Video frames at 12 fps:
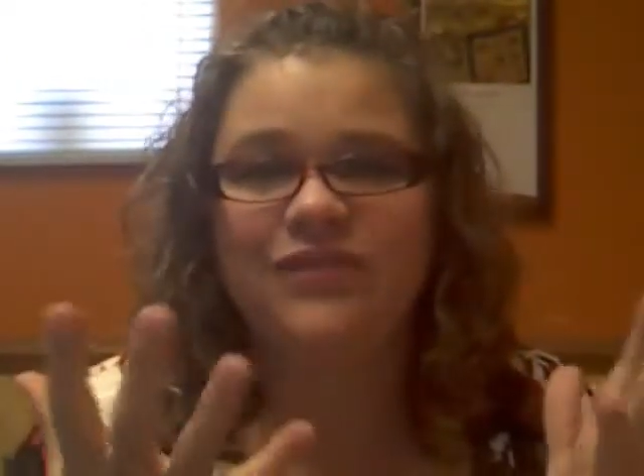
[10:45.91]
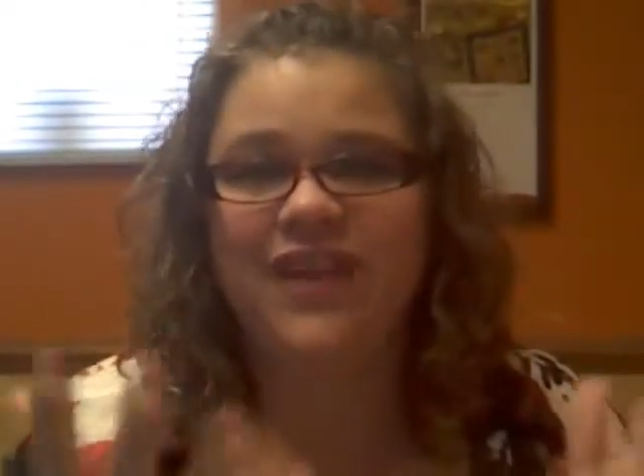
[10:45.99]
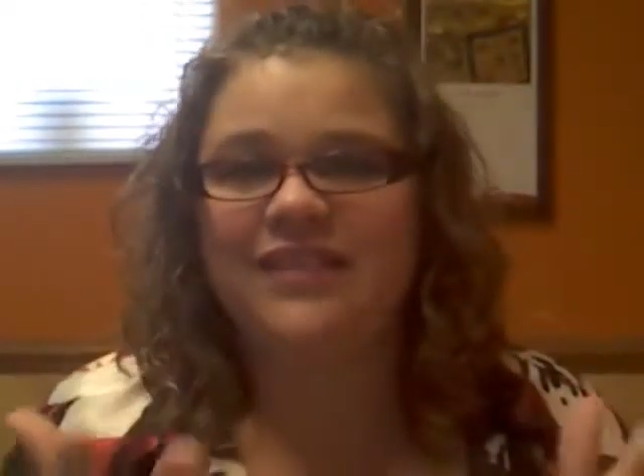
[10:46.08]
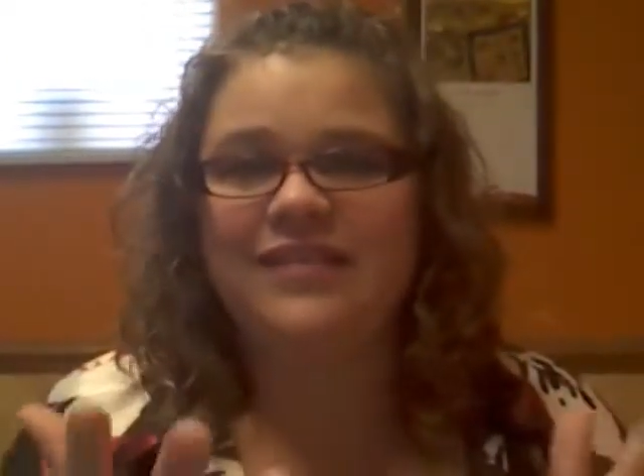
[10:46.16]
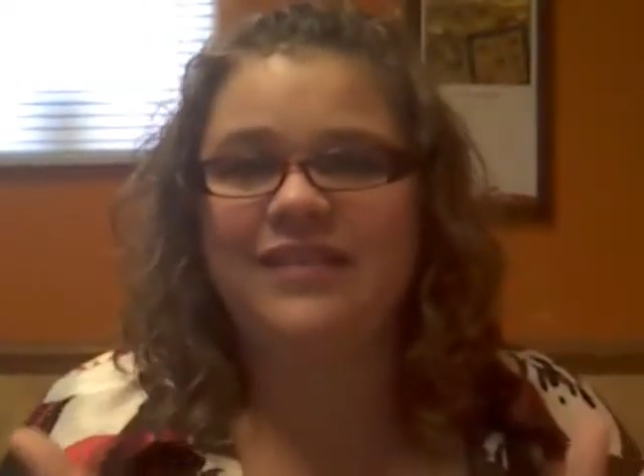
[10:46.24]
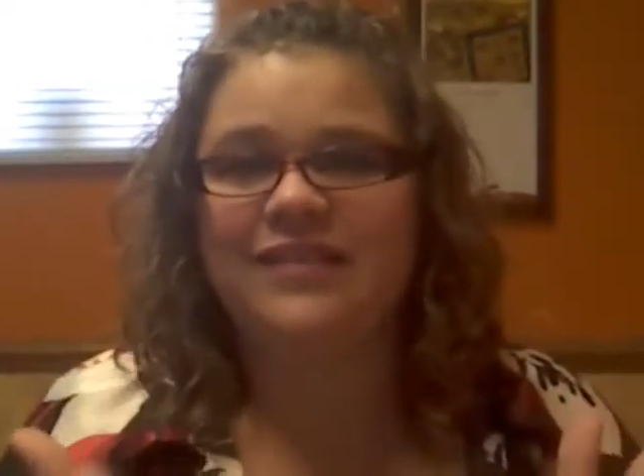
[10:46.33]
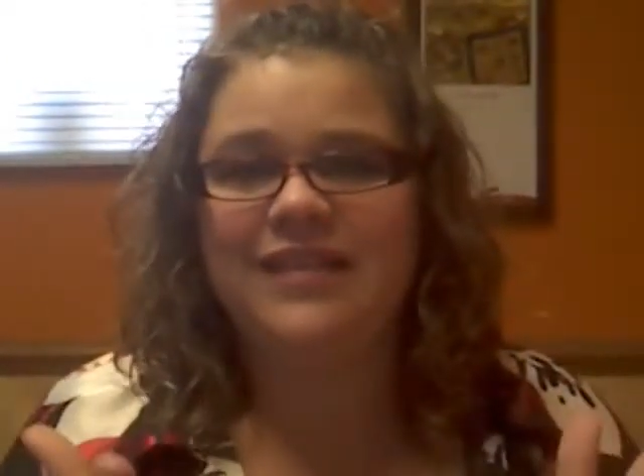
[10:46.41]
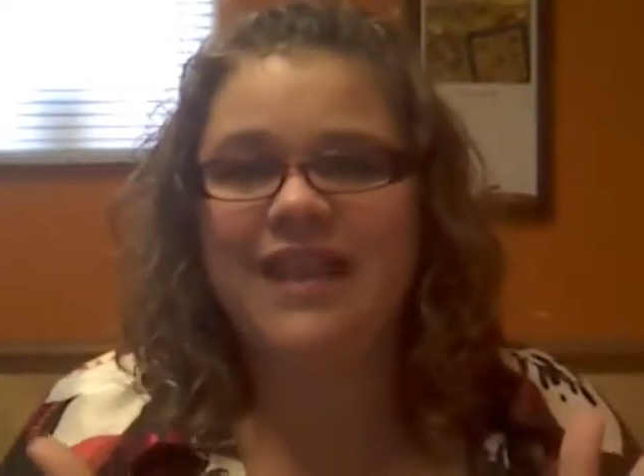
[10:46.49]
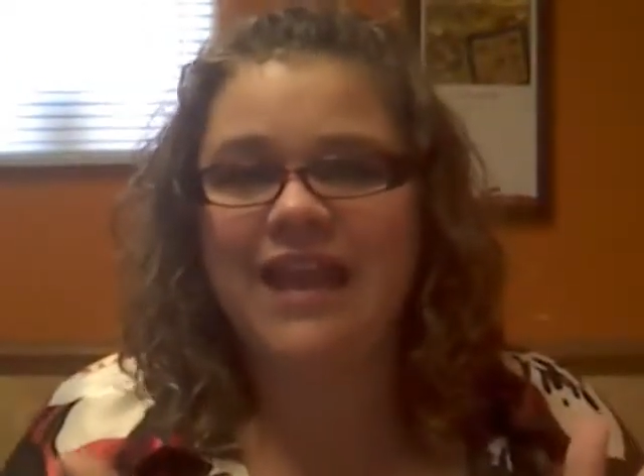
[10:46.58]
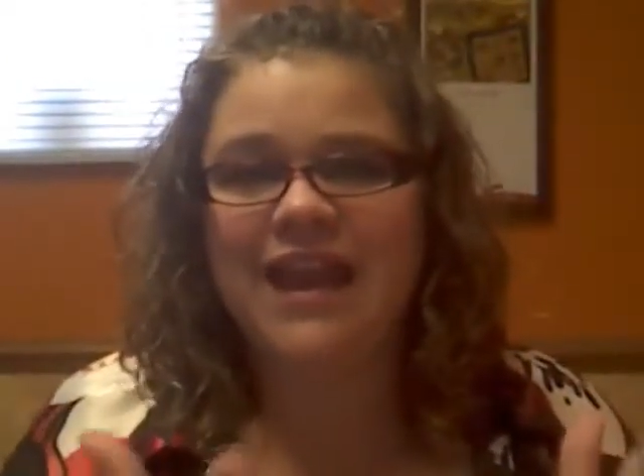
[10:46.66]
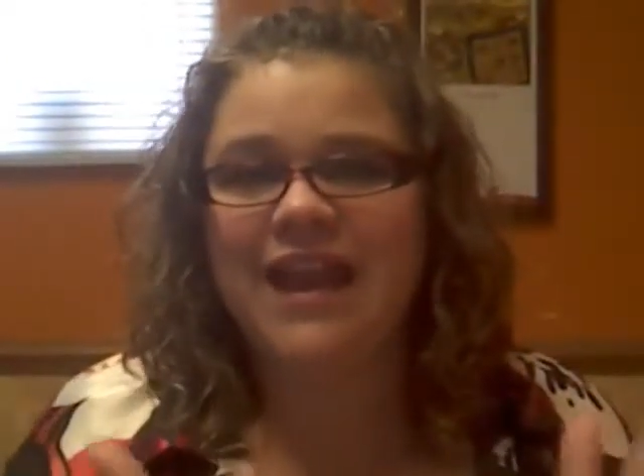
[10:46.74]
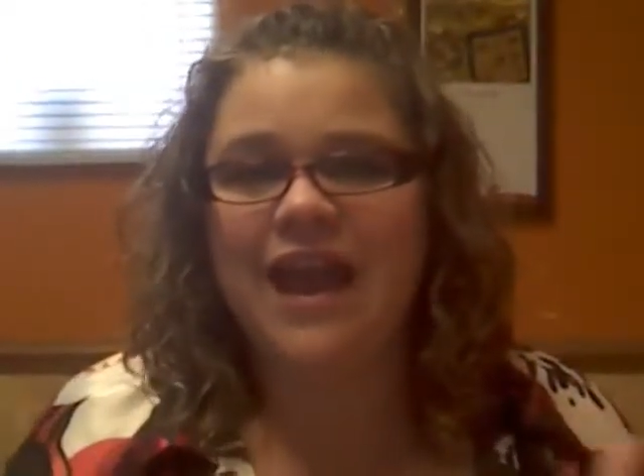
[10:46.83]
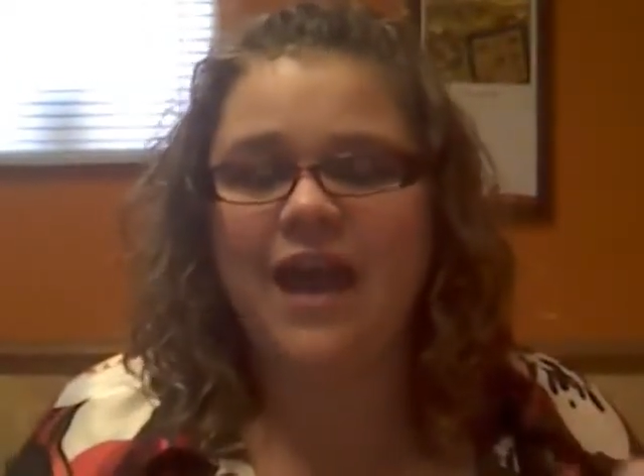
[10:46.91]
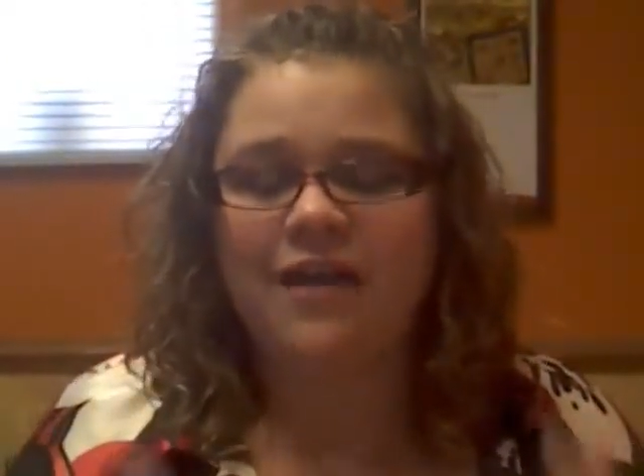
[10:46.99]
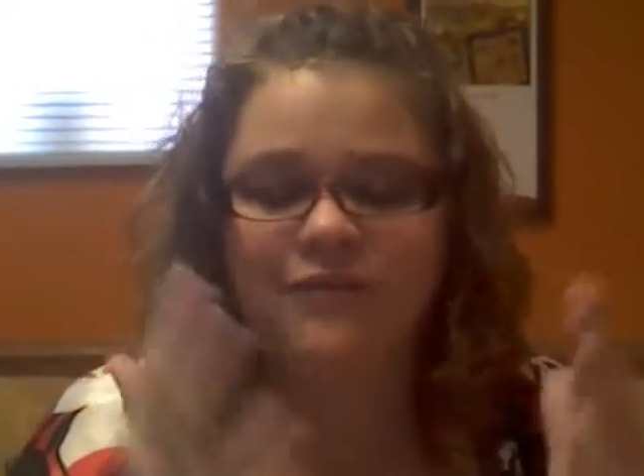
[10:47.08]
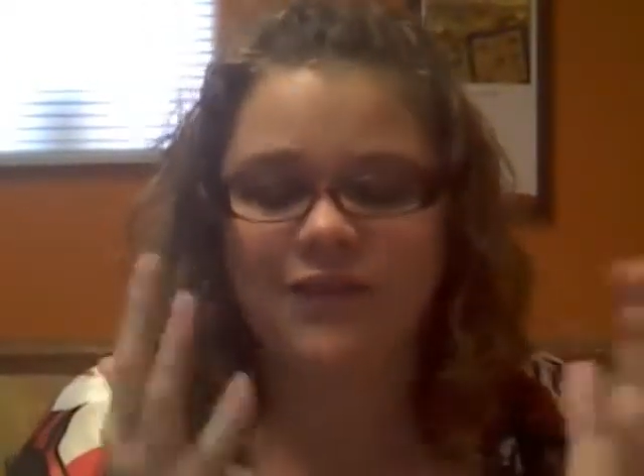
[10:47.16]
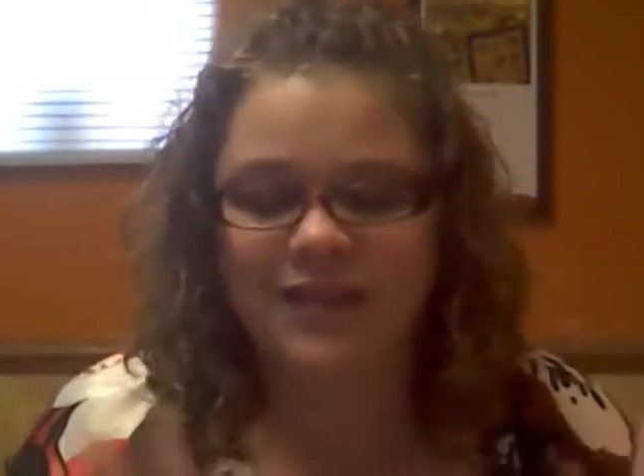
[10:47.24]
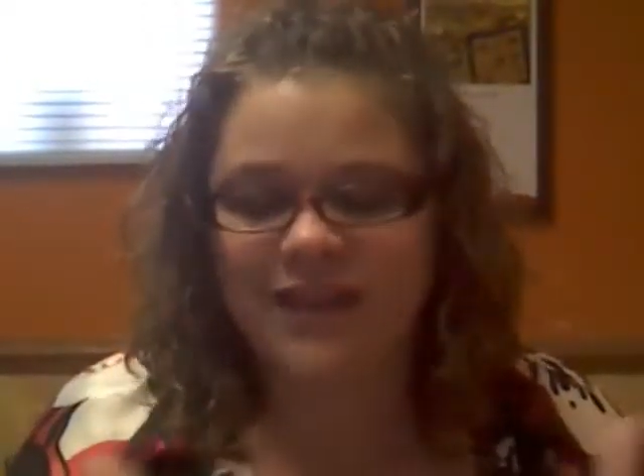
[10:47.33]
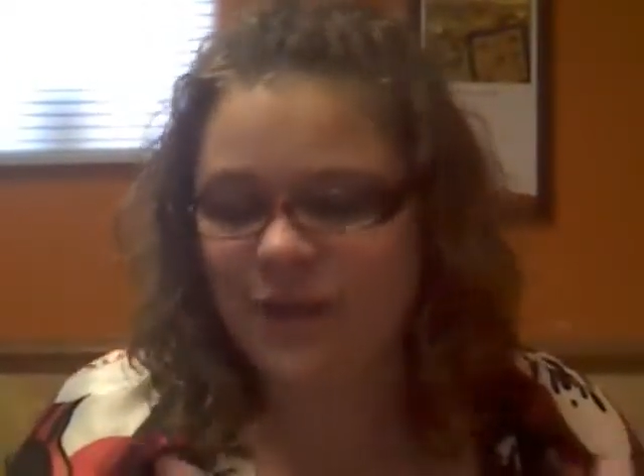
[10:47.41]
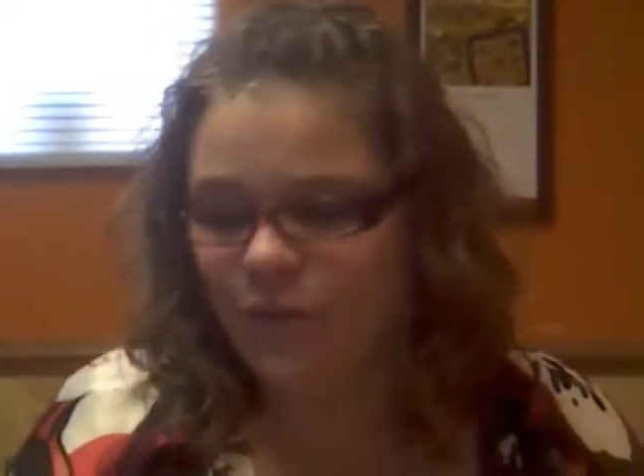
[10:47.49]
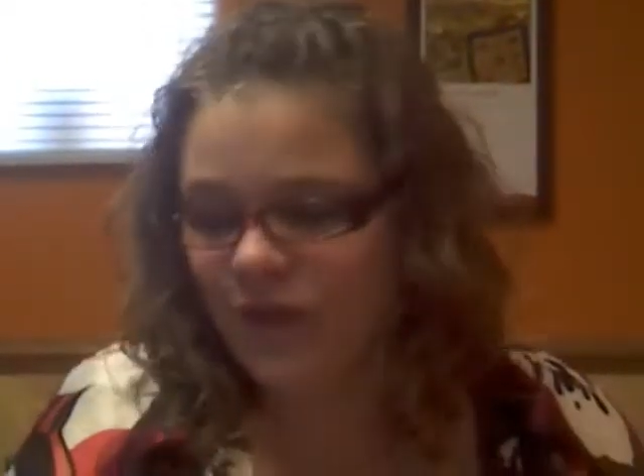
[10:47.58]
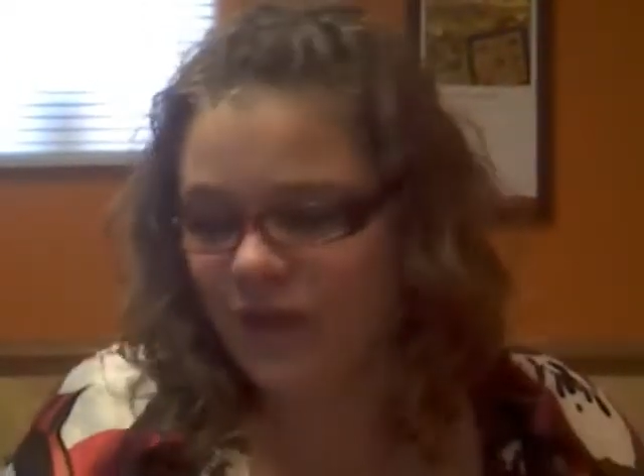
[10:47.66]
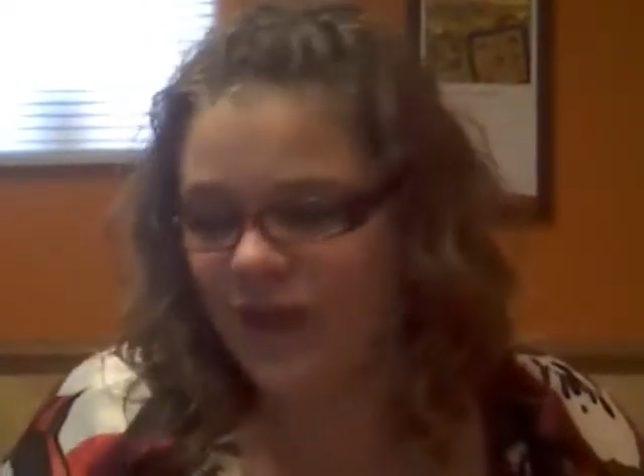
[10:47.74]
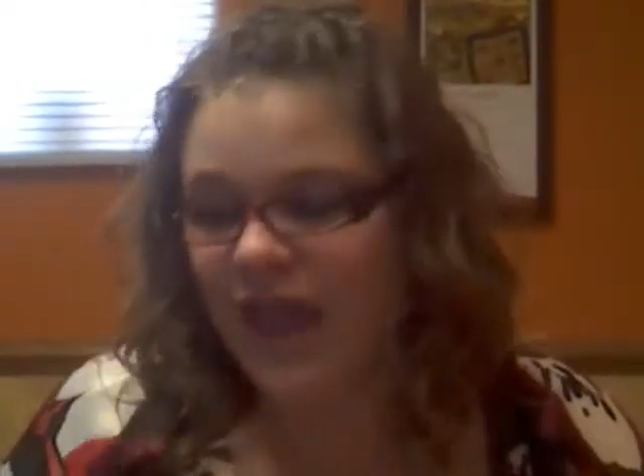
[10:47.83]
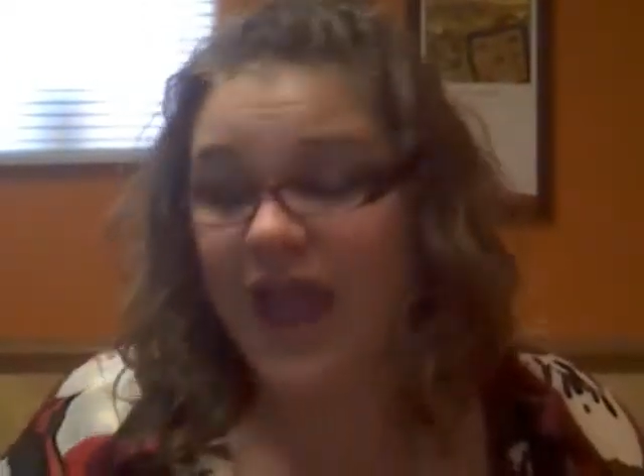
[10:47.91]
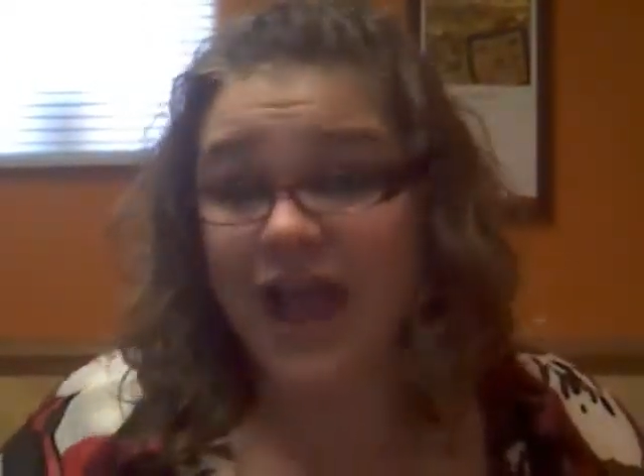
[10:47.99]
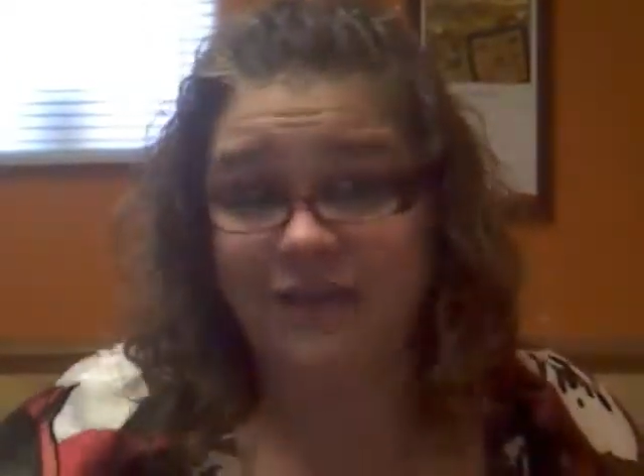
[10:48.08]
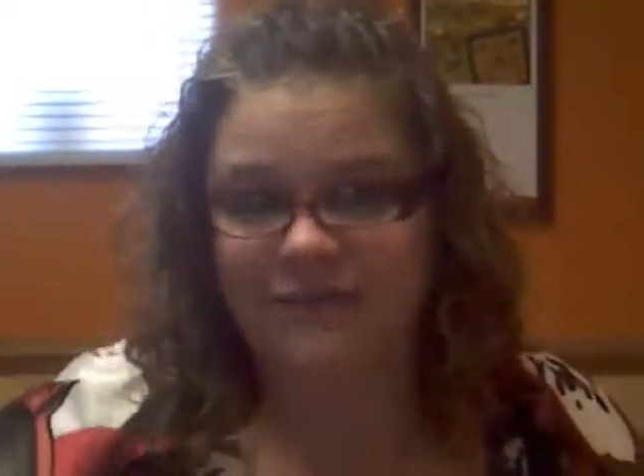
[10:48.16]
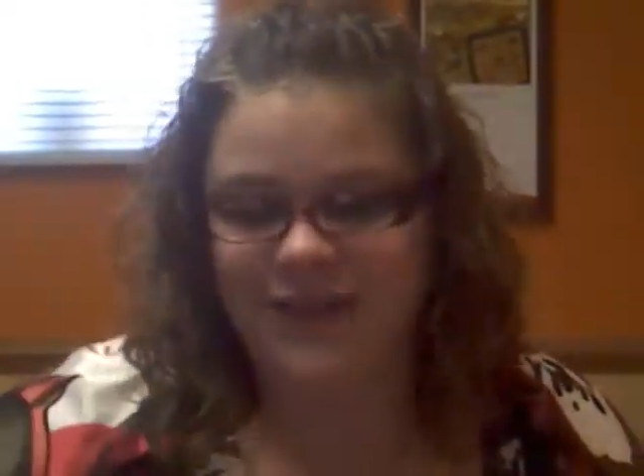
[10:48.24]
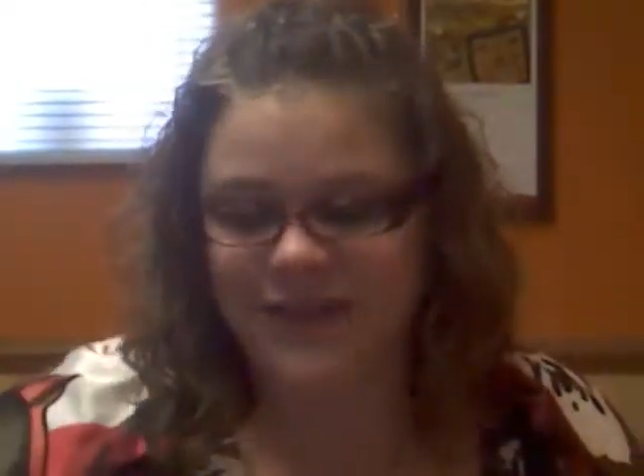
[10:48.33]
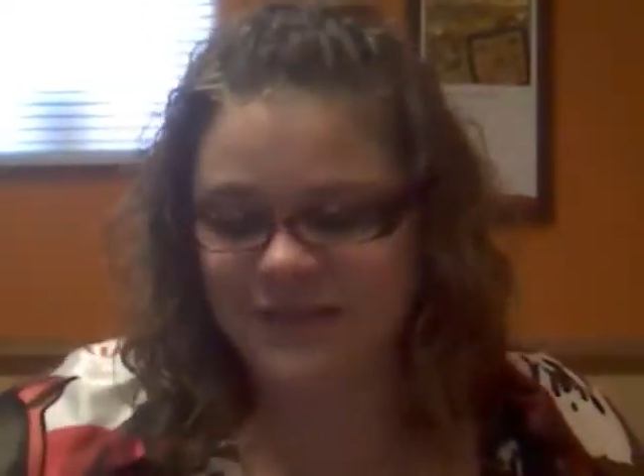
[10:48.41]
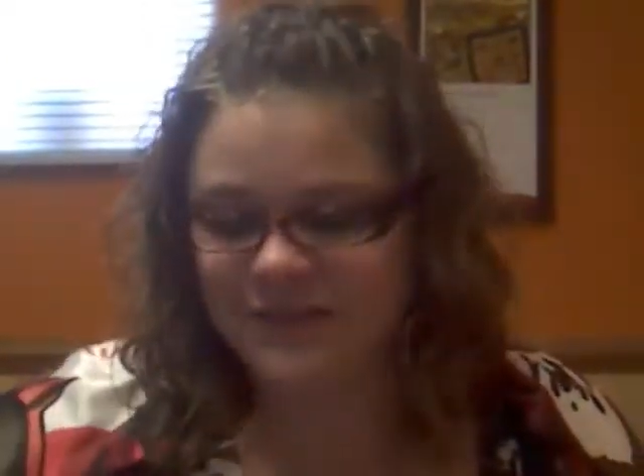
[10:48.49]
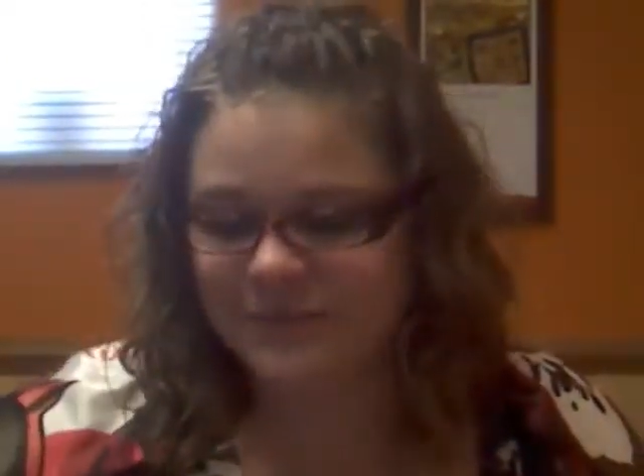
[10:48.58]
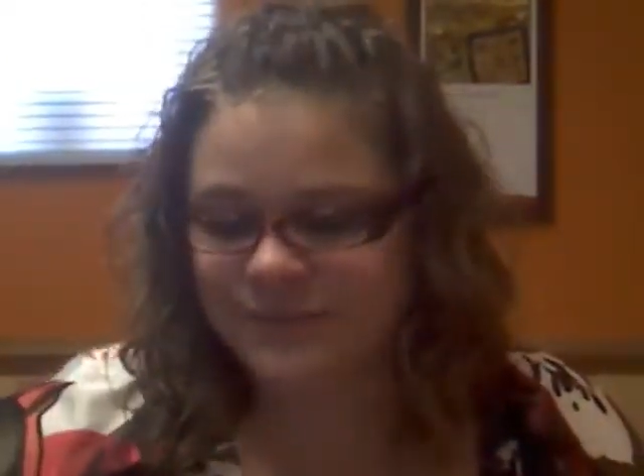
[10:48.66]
faces they can have. They will have it.